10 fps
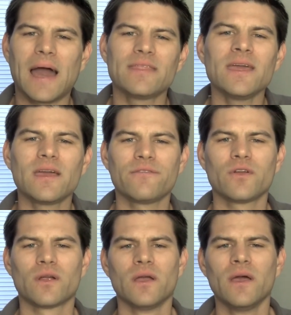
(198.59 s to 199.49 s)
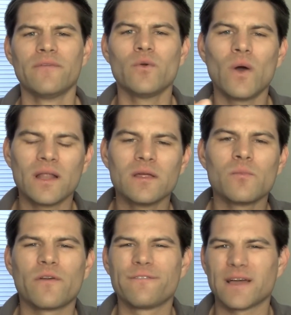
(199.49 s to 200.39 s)
I think if you want a little
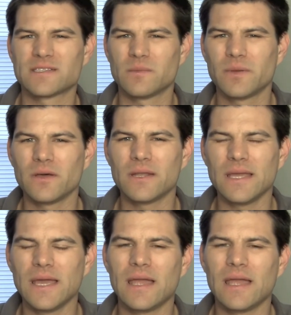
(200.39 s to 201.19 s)
more flexibility